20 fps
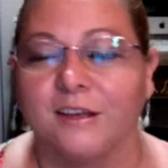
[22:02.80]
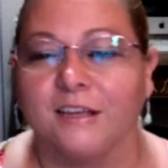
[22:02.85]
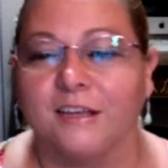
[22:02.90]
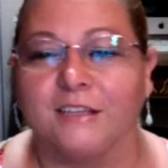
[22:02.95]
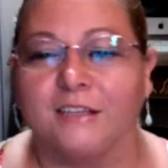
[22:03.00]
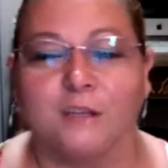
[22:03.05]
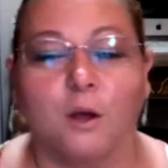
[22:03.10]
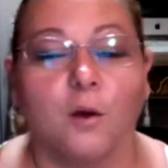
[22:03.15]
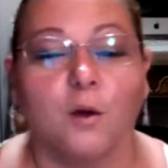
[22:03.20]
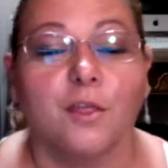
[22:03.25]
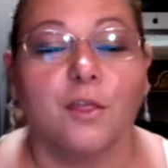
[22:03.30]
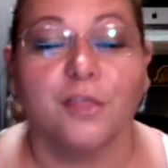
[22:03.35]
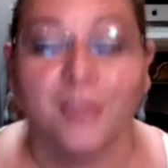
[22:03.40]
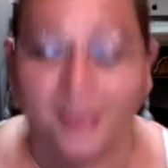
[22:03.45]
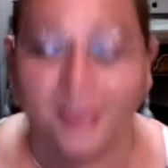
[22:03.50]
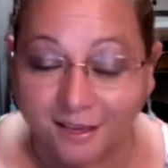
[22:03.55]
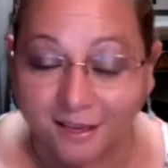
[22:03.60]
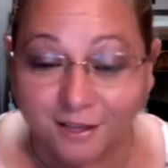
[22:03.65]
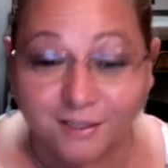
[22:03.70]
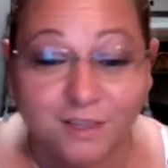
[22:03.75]
So
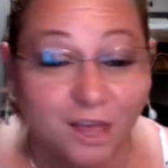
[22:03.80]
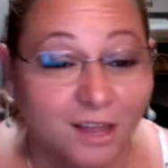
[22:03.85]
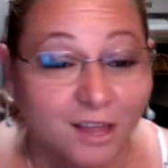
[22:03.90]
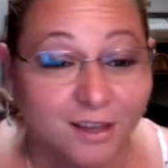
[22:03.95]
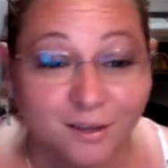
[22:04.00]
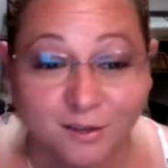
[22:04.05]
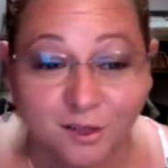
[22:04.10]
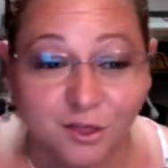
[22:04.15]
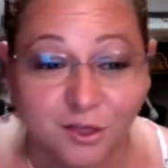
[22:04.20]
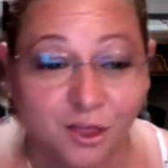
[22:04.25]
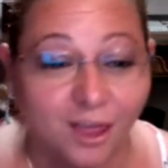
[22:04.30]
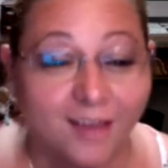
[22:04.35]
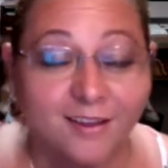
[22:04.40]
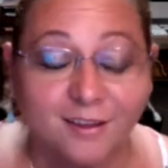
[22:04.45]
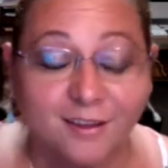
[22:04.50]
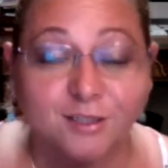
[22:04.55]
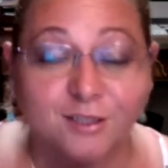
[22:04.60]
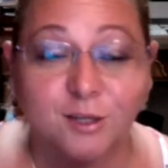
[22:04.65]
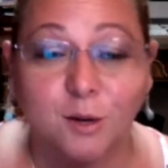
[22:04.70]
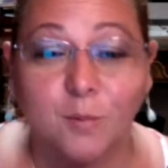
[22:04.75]
thank
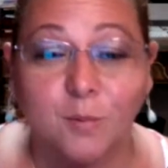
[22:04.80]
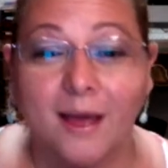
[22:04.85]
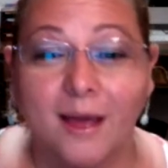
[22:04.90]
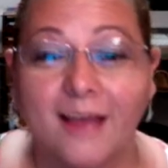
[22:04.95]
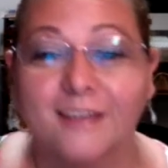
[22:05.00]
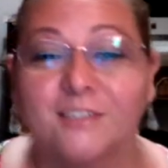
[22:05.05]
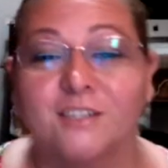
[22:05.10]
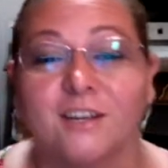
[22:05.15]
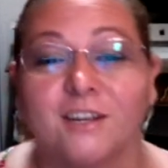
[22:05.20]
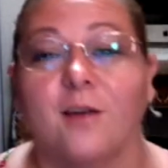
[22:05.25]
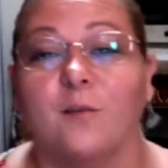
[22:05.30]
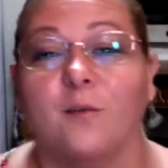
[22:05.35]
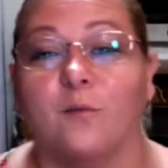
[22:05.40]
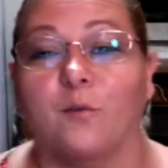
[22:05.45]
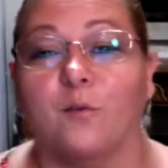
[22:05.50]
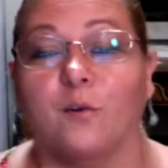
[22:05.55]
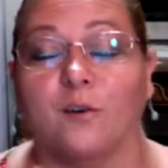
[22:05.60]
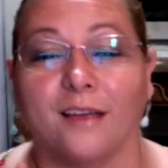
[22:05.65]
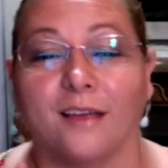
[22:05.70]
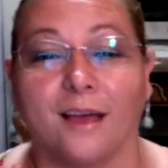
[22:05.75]
you so much
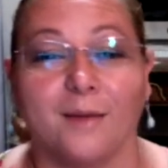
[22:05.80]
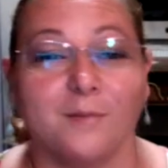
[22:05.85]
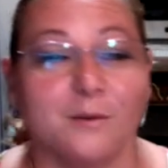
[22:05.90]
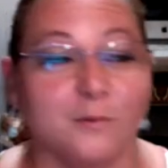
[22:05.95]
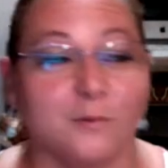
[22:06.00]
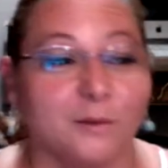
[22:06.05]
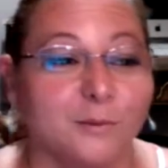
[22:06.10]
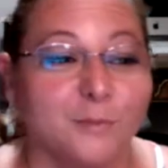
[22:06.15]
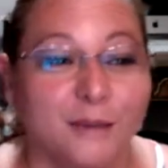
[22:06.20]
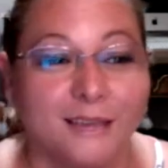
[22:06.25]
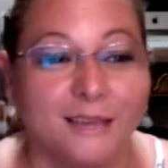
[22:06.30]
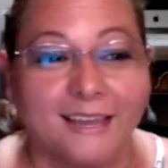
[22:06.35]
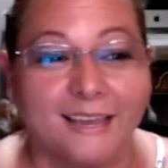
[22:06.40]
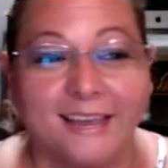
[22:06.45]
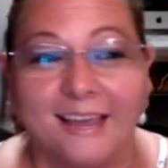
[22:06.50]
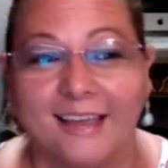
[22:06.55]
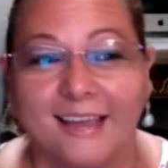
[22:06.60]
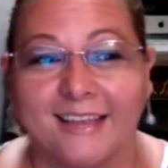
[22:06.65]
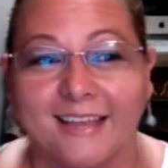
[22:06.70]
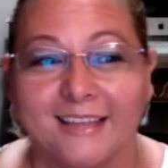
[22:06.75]
for coming with me,
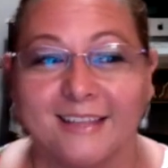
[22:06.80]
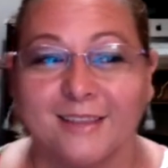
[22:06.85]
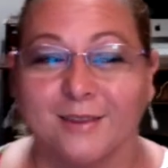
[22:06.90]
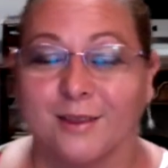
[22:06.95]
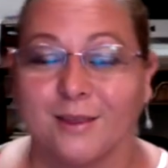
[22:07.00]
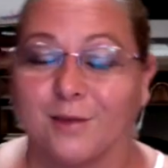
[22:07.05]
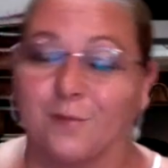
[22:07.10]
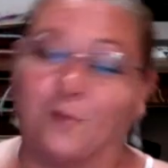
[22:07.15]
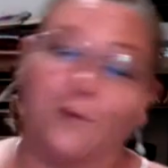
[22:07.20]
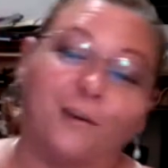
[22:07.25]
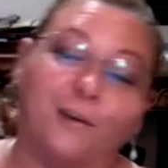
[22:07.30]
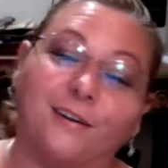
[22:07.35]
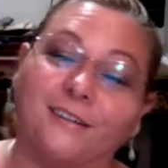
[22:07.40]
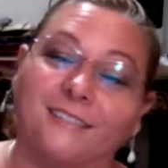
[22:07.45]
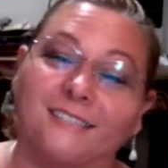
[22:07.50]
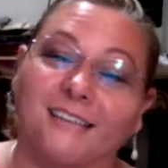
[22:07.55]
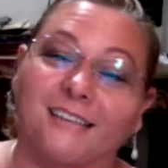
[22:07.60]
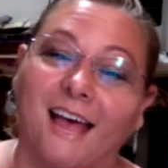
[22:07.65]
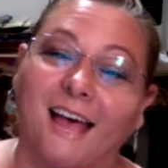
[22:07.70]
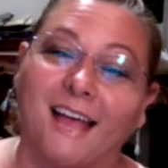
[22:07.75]
and the
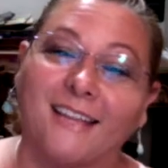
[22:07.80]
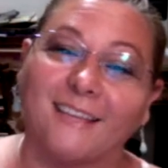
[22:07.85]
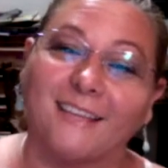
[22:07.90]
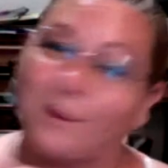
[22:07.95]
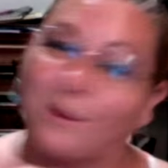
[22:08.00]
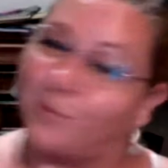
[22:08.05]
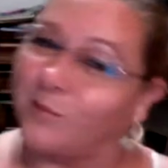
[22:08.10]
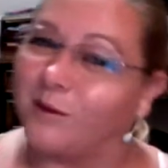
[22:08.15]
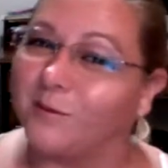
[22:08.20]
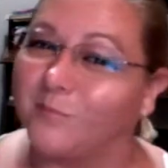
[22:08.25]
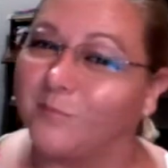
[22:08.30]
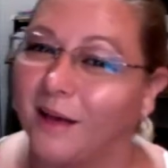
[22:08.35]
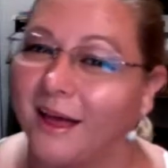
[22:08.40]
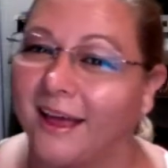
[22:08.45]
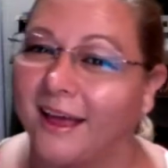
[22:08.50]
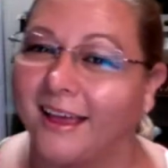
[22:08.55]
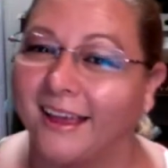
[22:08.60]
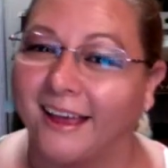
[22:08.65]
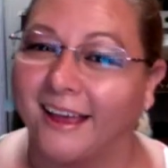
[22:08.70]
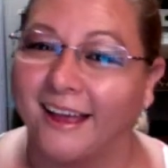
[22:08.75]
first time in
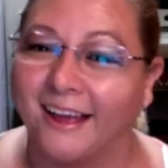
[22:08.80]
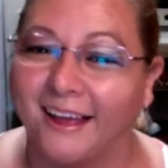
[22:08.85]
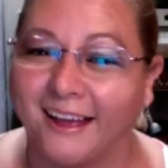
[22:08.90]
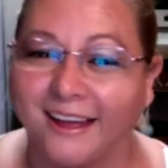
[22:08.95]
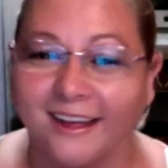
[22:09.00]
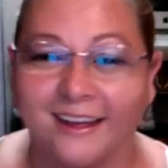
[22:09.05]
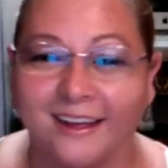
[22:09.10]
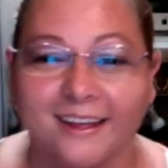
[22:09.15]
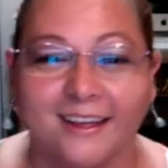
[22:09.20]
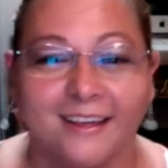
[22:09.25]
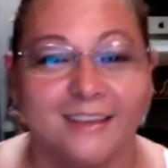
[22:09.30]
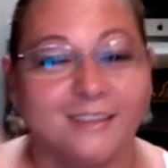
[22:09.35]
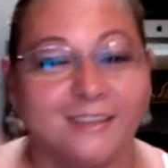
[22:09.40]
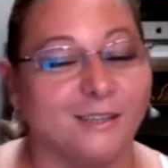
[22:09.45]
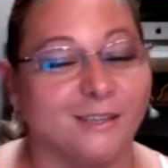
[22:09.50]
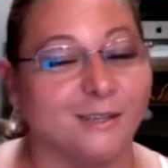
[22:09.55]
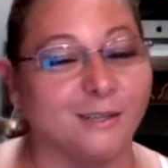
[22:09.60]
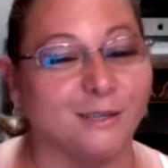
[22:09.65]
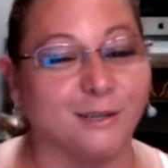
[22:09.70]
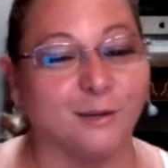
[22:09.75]
my
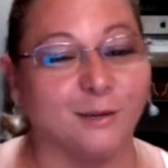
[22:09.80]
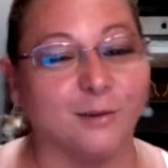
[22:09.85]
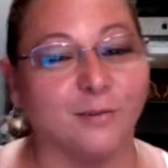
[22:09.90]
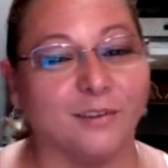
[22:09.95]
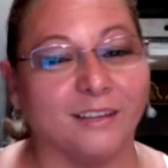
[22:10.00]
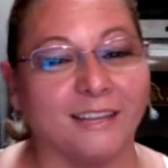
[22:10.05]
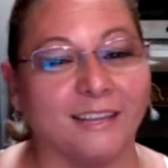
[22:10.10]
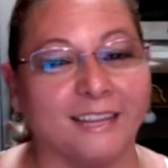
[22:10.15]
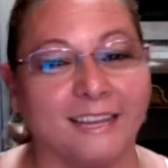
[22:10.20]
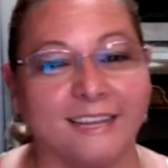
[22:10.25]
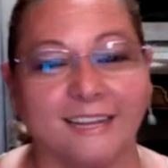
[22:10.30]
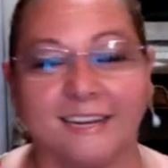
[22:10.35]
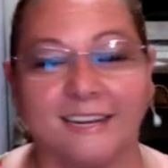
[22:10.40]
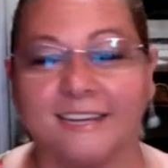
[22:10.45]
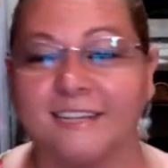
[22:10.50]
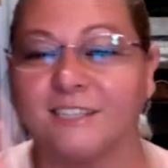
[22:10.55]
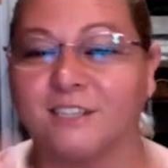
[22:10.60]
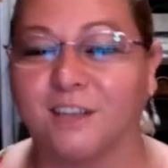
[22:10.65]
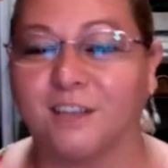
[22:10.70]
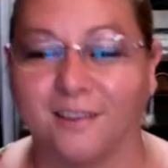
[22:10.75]
YouTube in
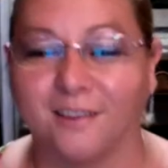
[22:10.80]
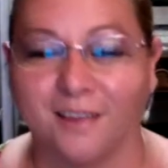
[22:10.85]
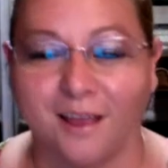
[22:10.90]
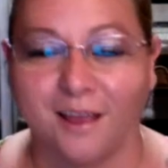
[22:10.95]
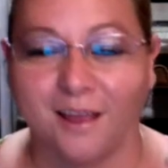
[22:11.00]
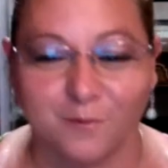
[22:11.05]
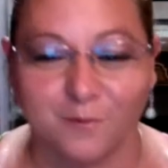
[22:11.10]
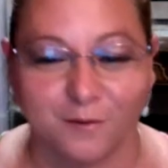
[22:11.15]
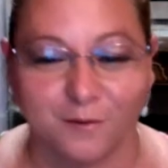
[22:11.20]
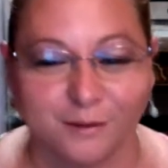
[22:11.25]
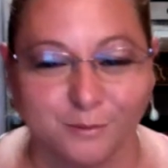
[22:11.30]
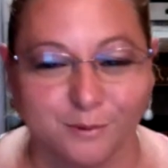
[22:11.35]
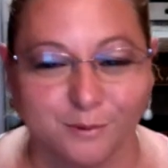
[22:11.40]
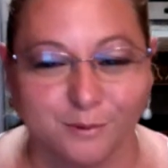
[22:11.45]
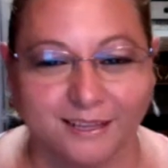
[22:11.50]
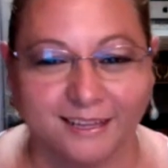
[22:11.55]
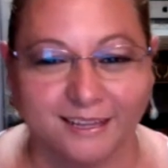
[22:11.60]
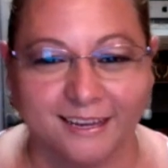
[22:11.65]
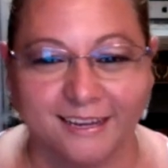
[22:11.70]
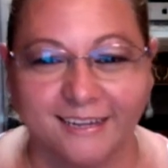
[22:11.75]
English and Facebook
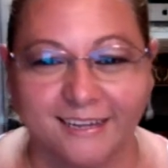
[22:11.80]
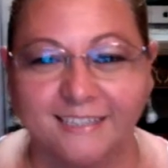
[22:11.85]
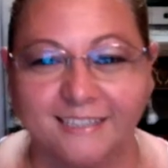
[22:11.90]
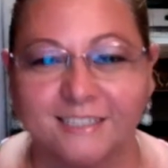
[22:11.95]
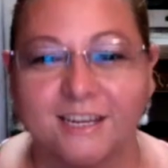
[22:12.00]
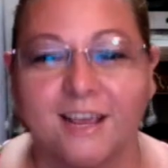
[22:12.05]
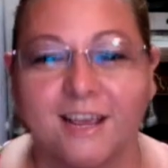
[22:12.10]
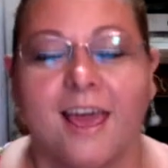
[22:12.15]
in English.